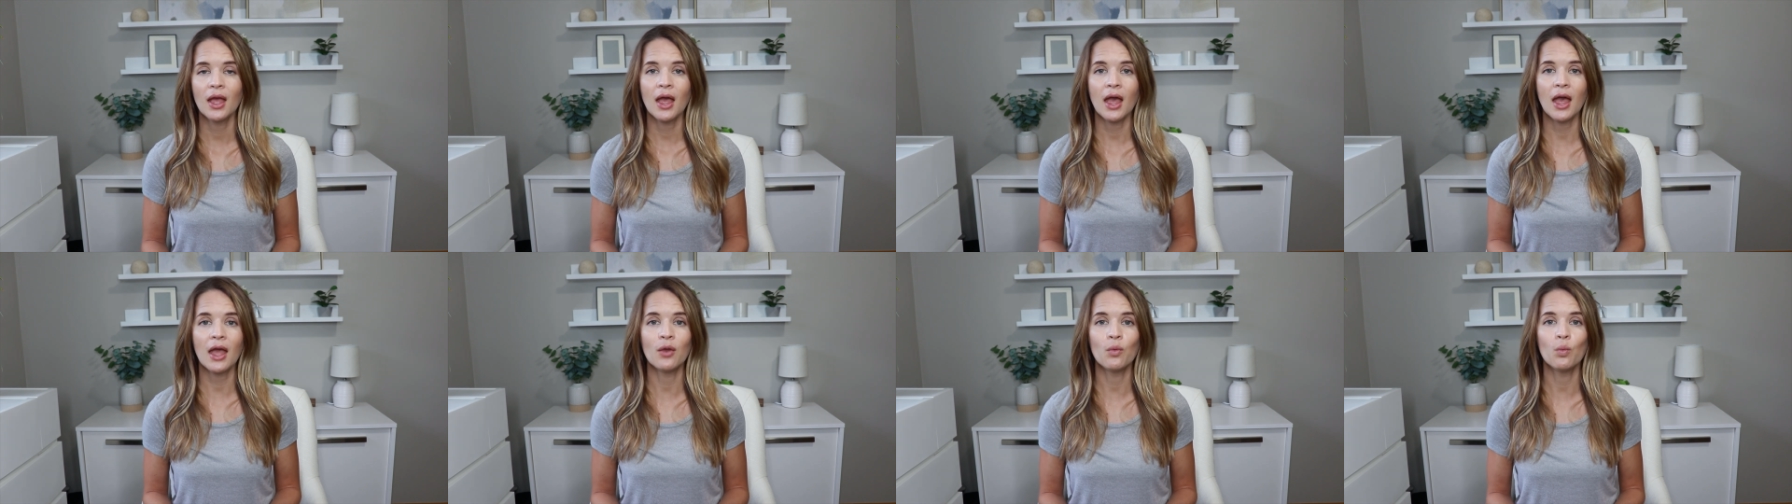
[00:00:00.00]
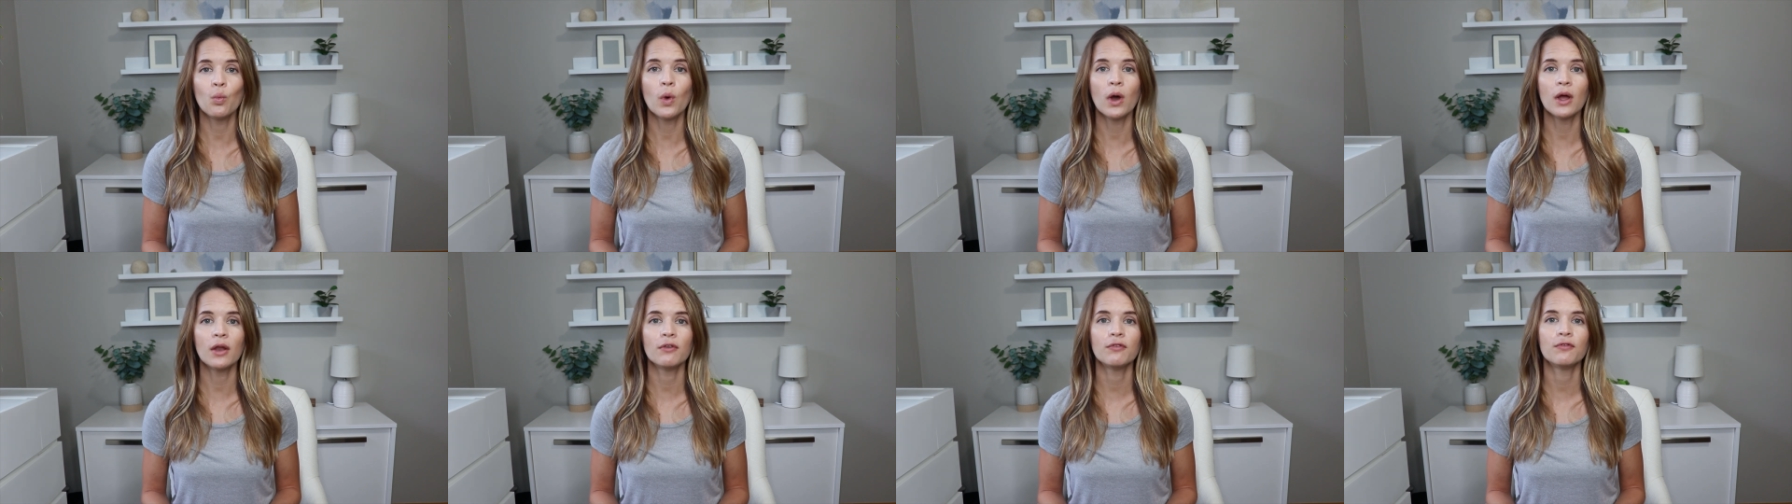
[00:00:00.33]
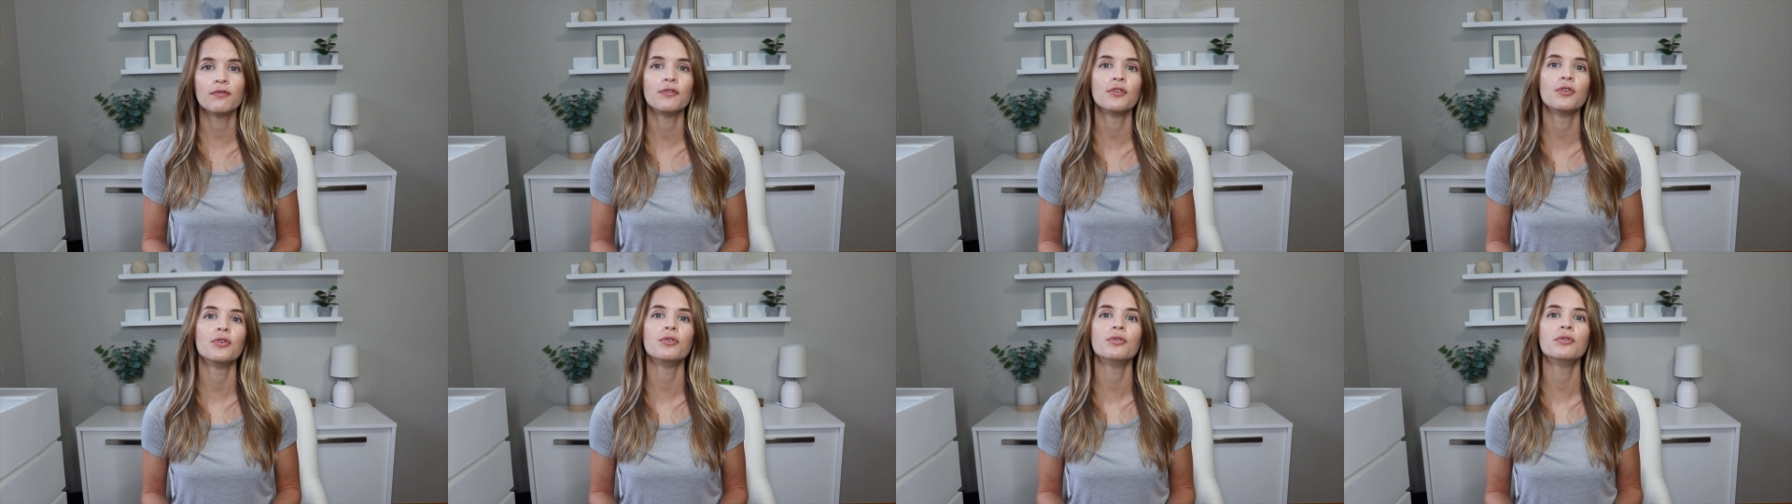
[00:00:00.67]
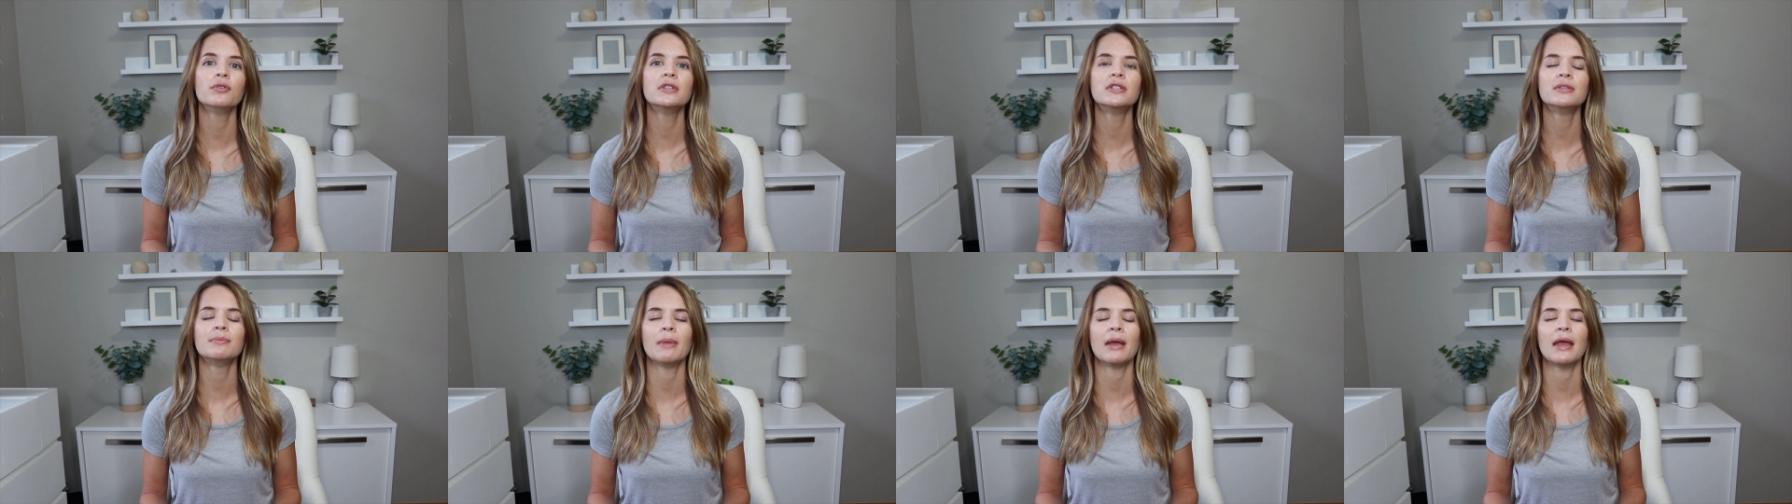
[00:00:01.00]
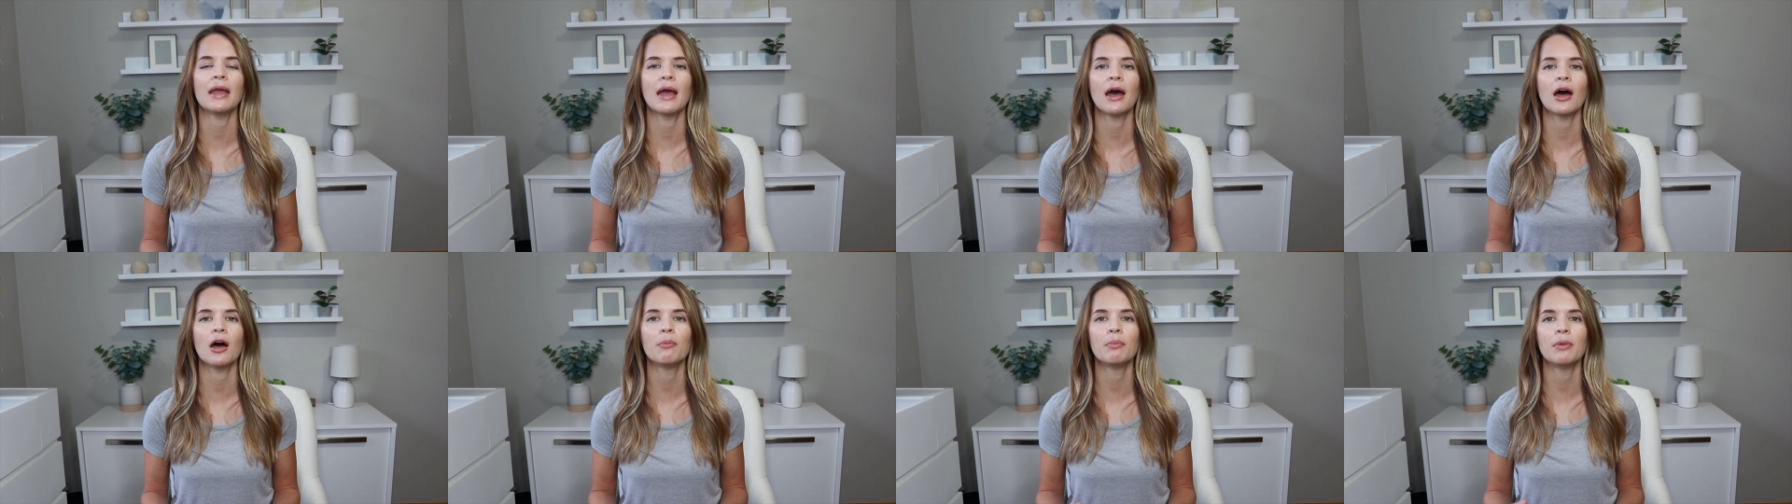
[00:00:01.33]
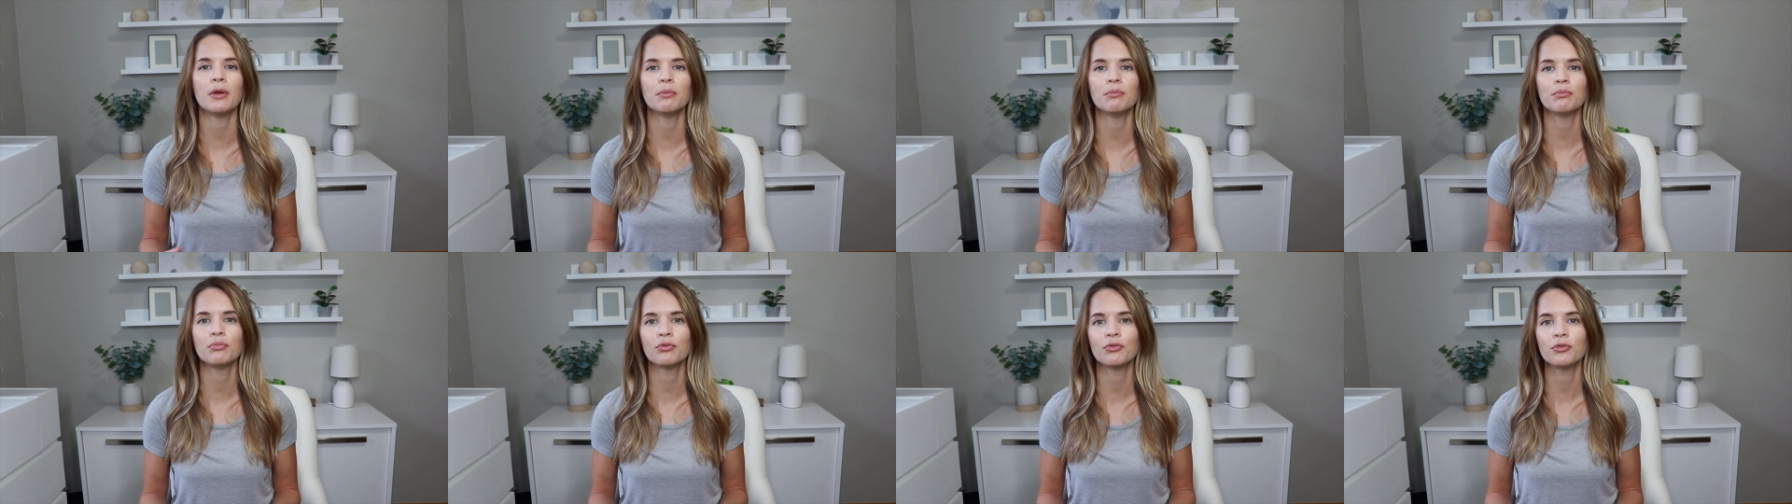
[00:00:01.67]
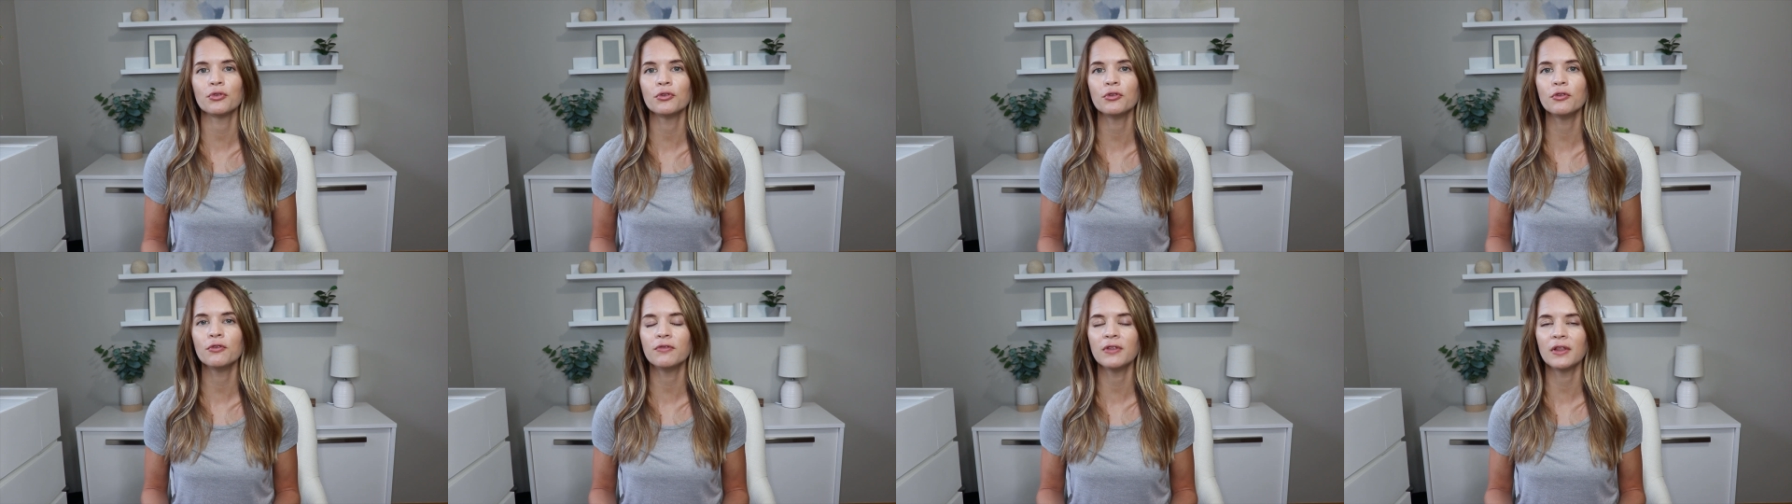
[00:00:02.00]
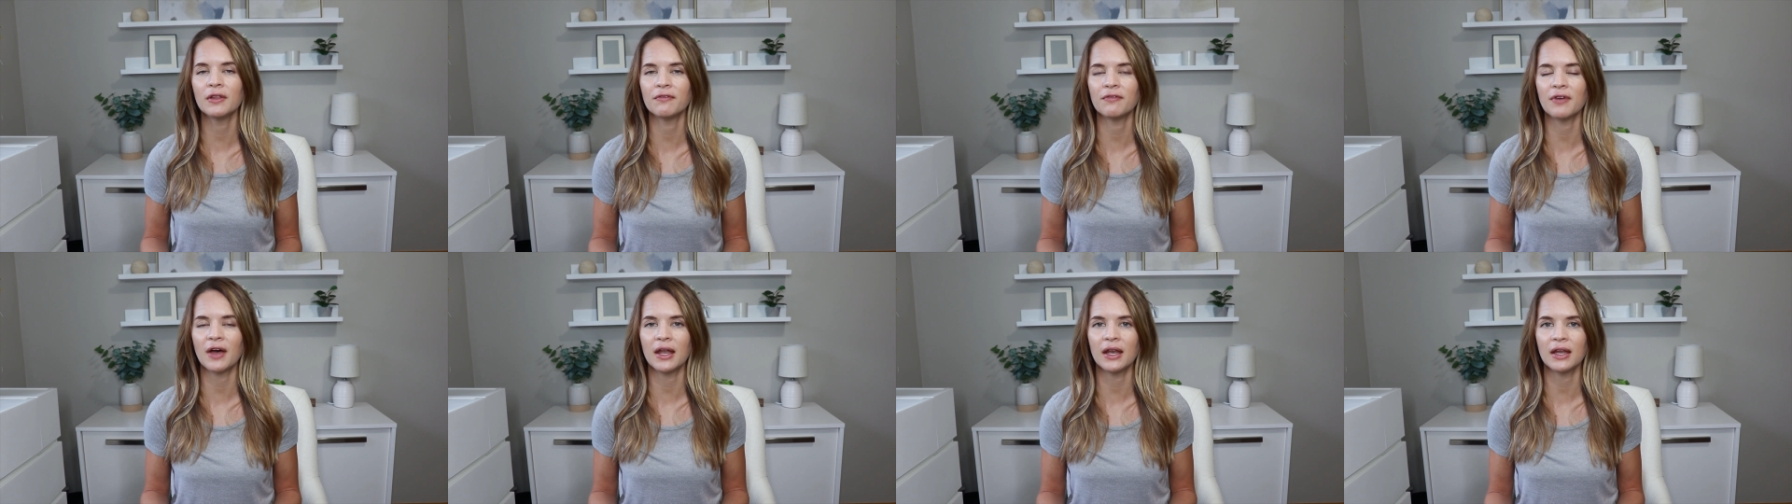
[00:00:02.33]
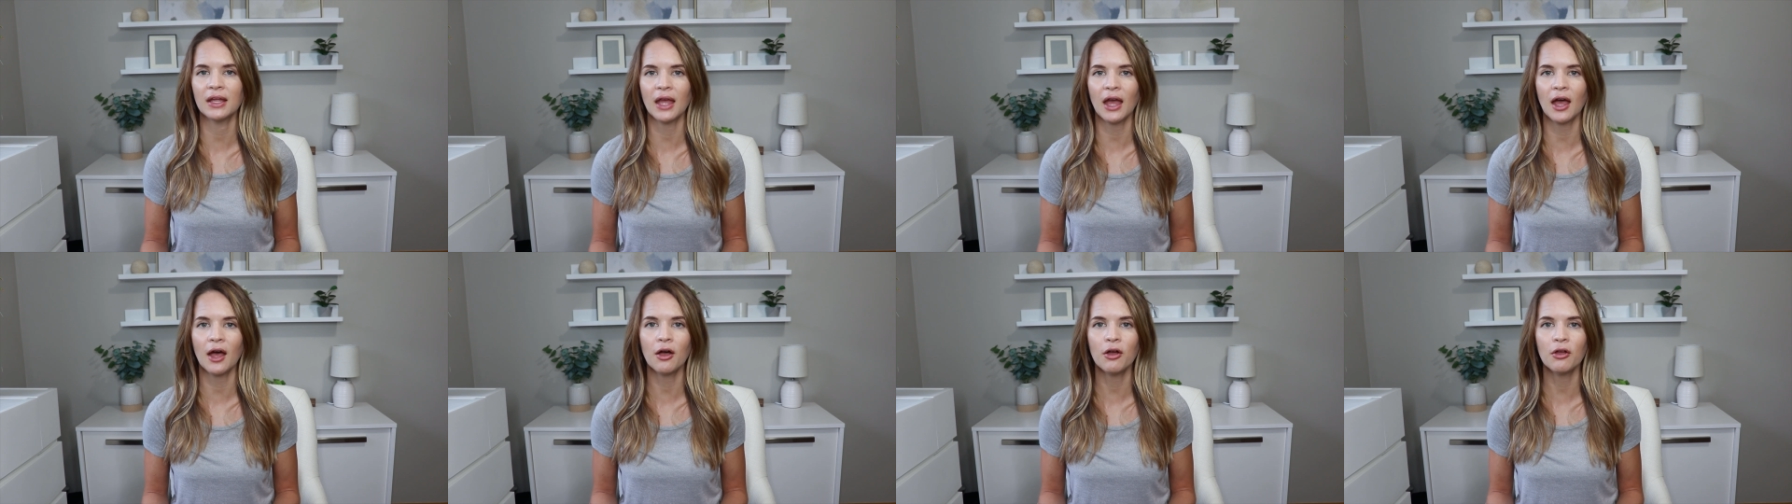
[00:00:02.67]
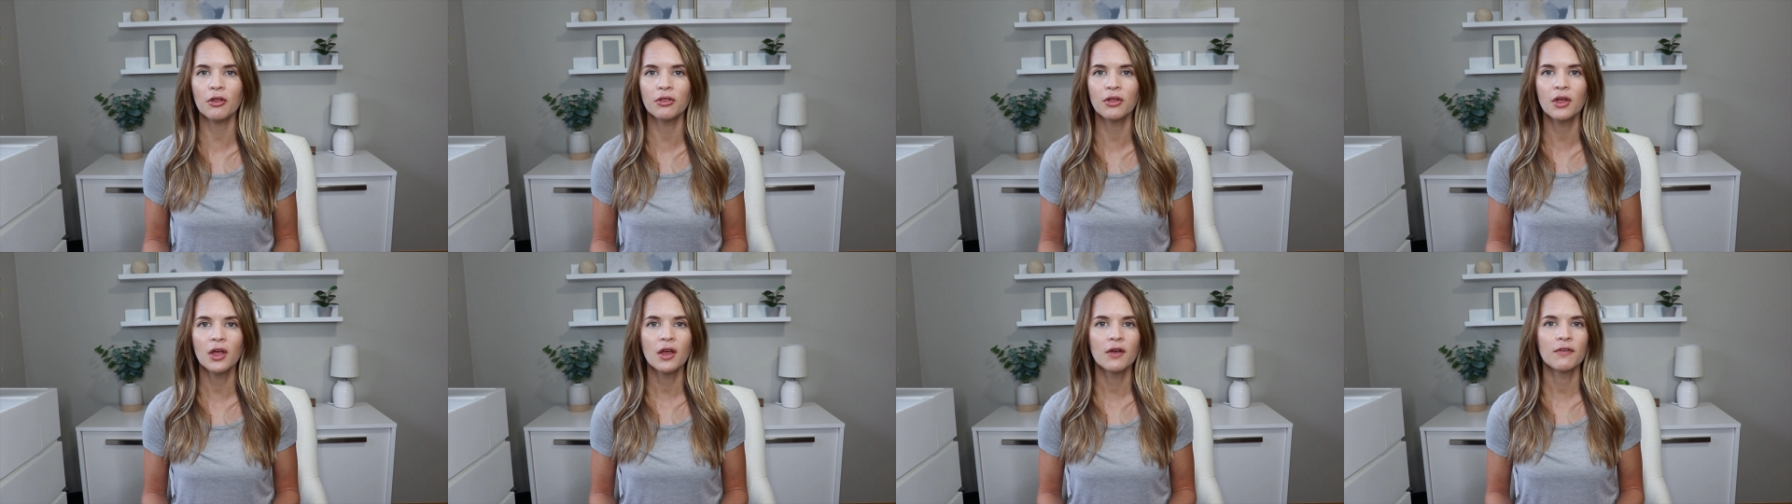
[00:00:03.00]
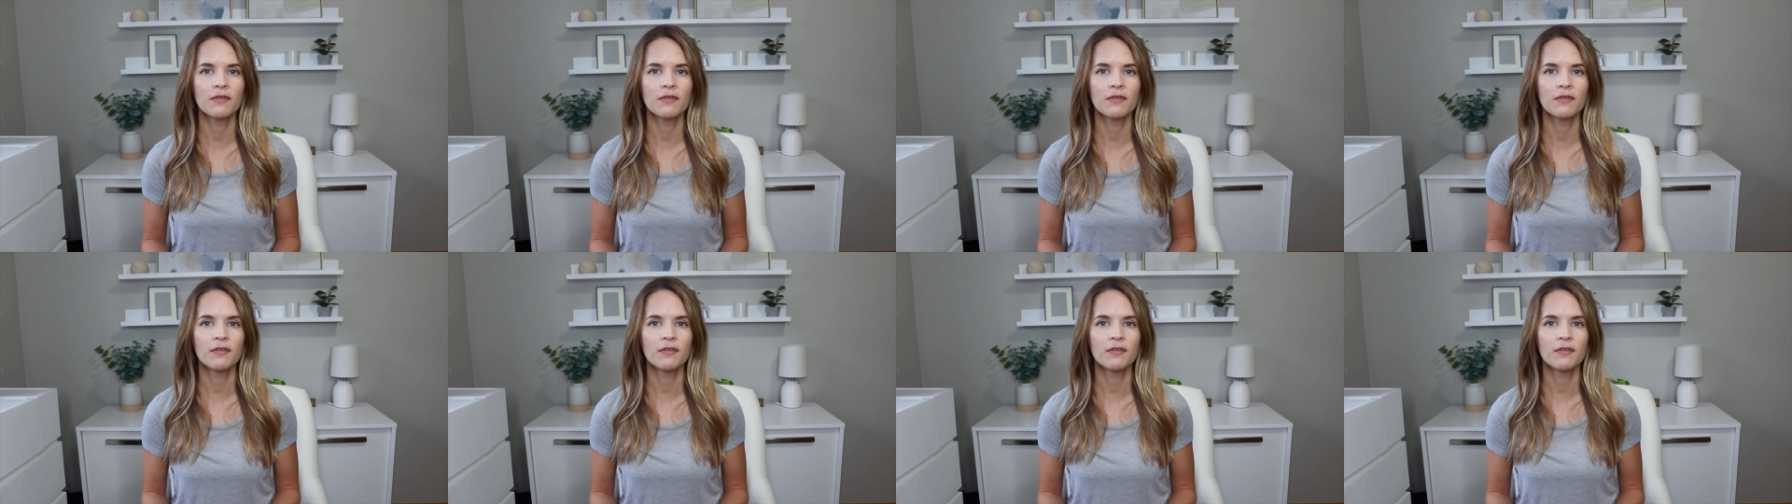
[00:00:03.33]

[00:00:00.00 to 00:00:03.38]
and what foods may help improve lymphatic health